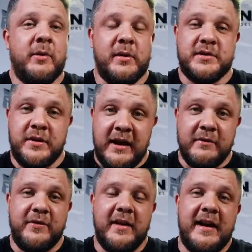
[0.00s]
which
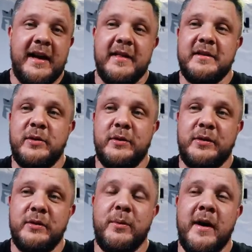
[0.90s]
thankfully I hit
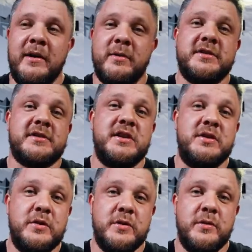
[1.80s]
2:21, which is a
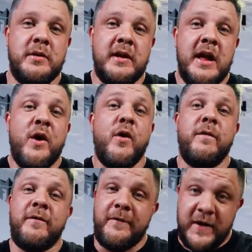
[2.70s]
new
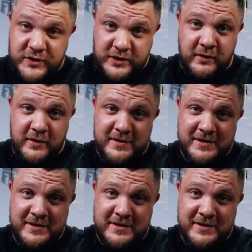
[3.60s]
official